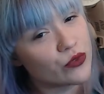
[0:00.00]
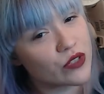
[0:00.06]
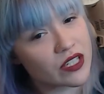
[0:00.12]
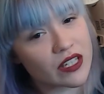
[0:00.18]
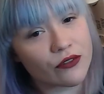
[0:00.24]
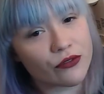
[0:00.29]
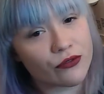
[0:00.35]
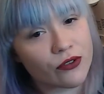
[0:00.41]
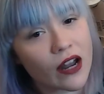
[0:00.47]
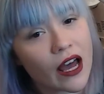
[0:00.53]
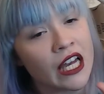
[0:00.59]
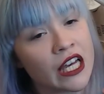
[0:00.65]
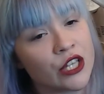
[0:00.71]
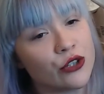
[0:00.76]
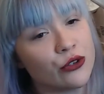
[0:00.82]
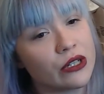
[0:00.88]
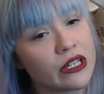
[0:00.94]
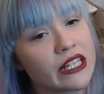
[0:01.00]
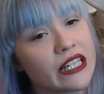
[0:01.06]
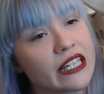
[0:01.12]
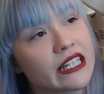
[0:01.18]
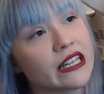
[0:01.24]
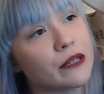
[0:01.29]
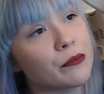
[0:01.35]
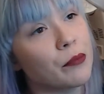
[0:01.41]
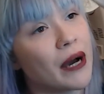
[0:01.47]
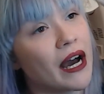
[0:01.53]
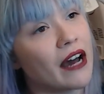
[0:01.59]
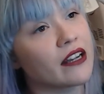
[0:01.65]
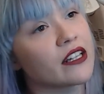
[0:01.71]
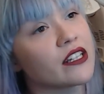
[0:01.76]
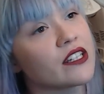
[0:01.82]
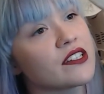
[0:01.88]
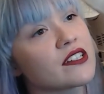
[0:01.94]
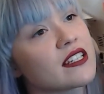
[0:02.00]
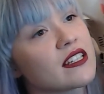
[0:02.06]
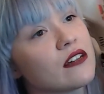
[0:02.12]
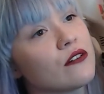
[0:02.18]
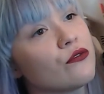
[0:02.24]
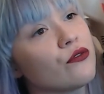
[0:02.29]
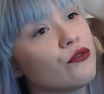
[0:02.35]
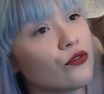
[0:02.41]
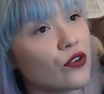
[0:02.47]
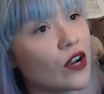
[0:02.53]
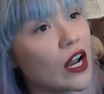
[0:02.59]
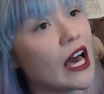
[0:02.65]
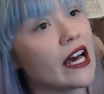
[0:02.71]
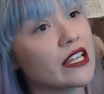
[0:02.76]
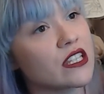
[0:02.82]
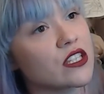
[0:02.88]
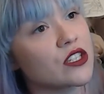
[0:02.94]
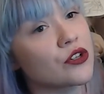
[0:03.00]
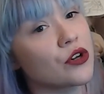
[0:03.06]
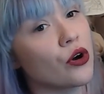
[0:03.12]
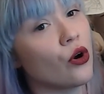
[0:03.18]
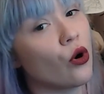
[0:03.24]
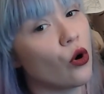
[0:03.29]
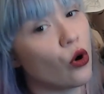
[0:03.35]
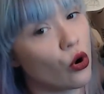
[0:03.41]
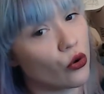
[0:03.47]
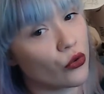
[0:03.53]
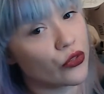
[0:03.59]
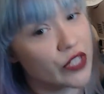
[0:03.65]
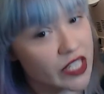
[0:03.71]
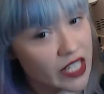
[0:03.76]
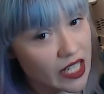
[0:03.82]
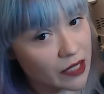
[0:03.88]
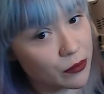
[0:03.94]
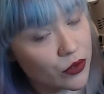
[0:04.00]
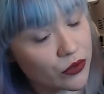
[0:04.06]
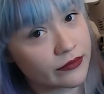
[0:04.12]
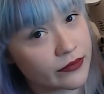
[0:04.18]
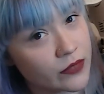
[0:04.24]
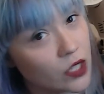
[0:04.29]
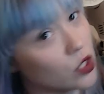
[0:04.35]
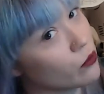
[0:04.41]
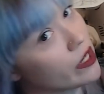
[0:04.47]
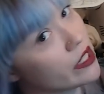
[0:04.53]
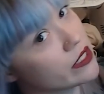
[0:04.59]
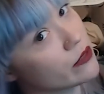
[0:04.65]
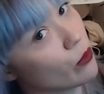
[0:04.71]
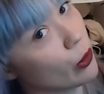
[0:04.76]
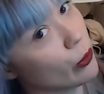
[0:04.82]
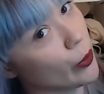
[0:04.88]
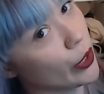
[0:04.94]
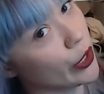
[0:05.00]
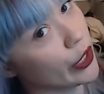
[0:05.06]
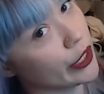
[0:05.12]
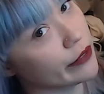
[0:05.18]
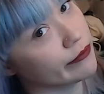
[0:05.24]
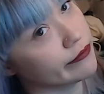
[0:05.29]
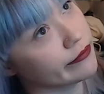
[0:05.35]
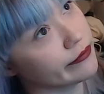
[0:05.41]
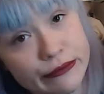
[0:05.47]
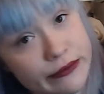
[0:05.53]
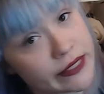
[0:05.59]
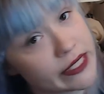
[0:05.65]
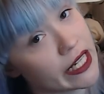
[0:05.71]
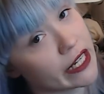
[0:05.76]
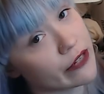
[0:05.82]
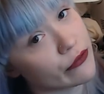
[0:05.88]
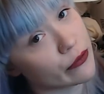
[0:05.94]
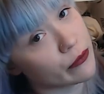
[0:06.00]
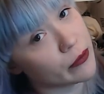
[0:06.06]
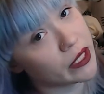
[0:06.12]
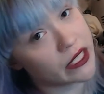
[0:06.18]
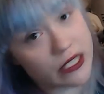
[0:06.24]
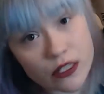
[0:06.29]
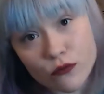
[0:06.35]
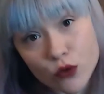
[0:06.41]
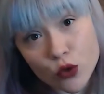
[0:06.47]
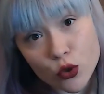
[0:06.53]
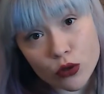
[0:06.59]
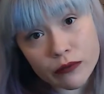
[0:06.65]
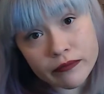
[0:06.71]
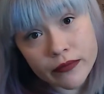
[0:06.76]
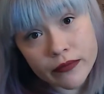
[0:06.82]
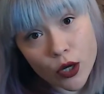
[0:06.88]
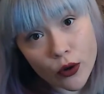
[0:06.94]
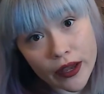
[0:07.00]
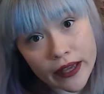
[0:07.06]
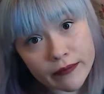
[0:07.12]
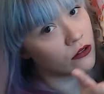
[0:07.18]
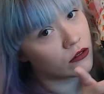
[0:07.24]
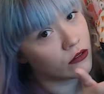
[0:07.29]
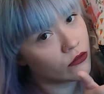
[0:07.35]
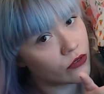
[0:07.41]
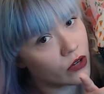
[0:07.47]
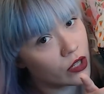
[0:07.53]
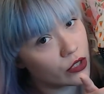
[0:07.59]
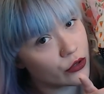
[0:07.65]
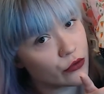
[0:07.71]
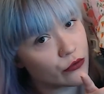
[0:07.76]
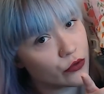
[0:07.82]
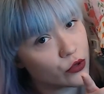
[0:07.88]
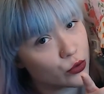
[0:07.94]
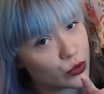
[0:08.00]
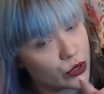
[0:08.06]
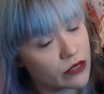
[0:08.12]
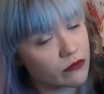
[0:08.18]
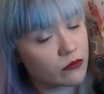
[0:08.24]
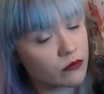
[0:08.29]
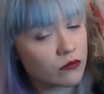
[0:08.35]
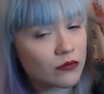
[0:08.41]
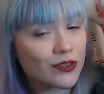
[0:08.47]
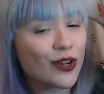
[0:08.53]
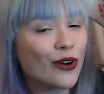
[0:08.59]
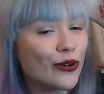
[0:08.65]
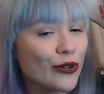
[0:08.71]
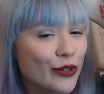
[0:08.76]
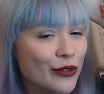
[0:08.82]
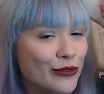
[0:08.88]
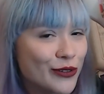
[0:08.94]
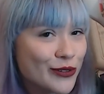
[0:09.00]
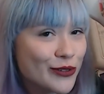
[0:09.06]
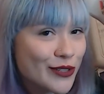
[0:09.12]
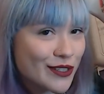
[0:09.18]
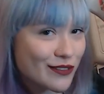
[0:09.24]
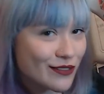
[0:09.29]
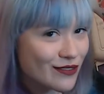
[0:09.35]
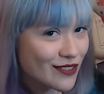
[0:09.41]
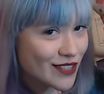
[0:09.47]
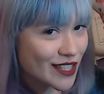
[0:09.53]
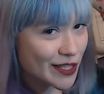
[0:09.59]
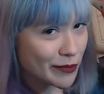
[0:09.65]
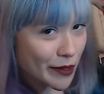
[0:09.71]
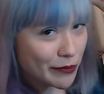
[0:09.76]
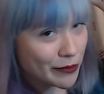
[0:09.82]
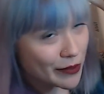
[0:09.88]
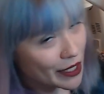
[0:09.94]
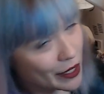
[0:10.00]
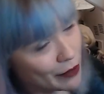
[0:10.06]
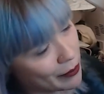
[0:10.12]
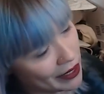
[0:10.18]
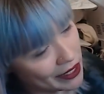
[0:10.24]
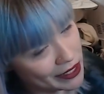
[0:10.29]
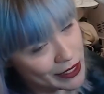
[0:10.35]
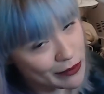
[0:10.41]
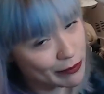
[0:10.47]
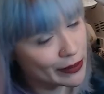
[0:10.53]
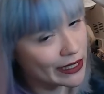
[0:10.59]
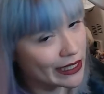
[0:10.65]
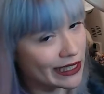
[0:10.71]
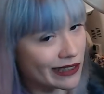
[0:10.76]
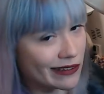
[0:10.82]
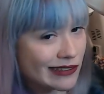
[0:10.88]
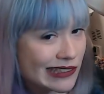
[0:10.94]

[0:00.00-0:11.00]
sit flat. You need the pattern to sit flat on the table. Otherwise, it won't work. Take it from me. It's a rule, okay? Follow the rules. Not all the rules. Some of them you can bend, but you know.